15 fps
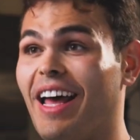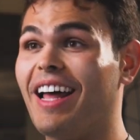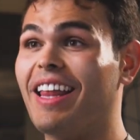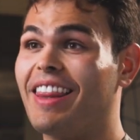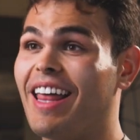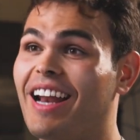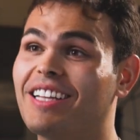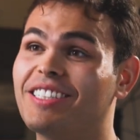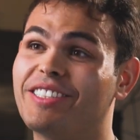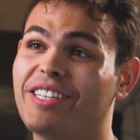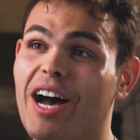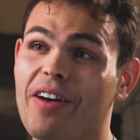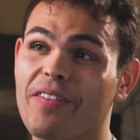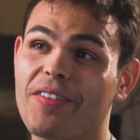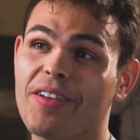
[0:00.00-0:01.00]
that is
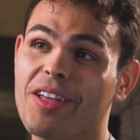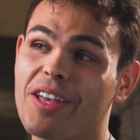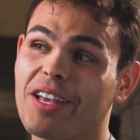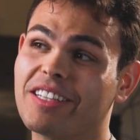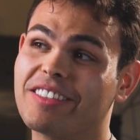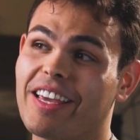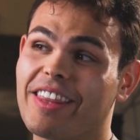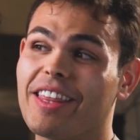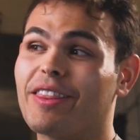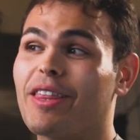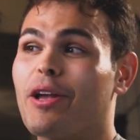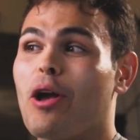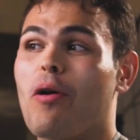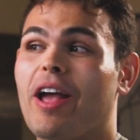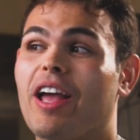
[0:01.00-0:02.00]
tough because I think
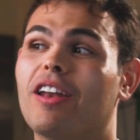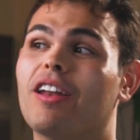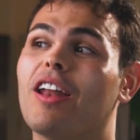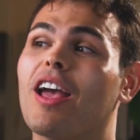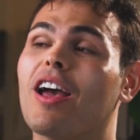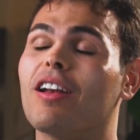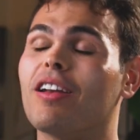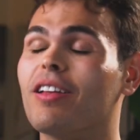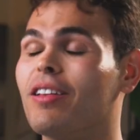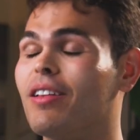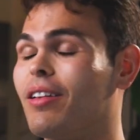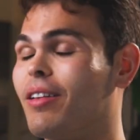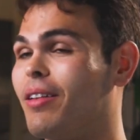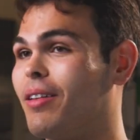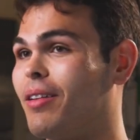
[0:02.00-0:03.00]
they go hand in hand.
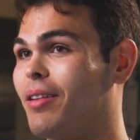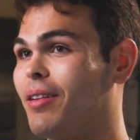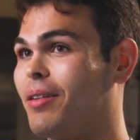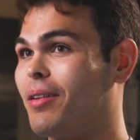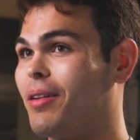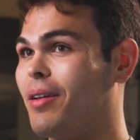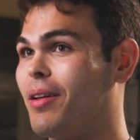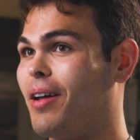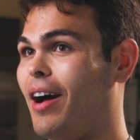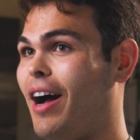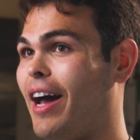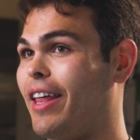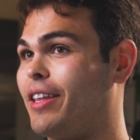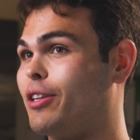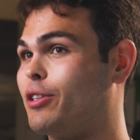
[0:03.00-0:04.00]

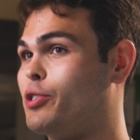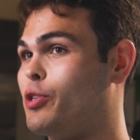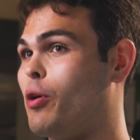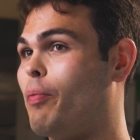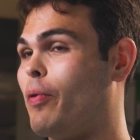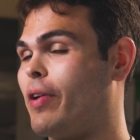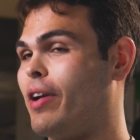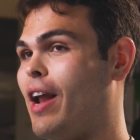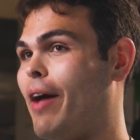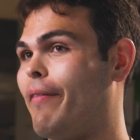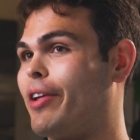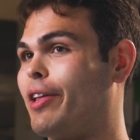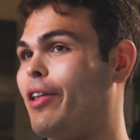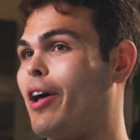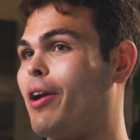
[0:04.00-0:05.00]
I think there's no point in
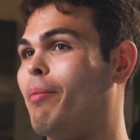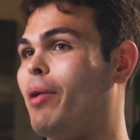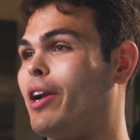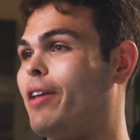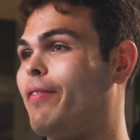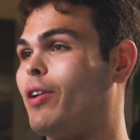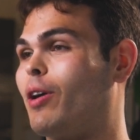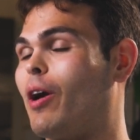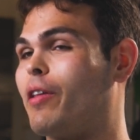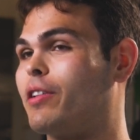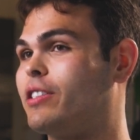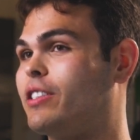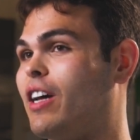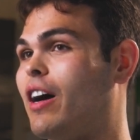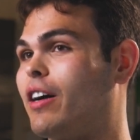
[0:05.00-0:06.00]
having a lot of money if your health
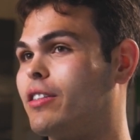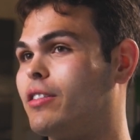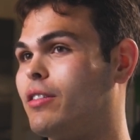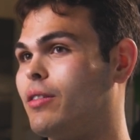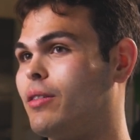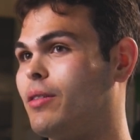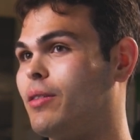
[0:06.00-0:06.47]
sucks.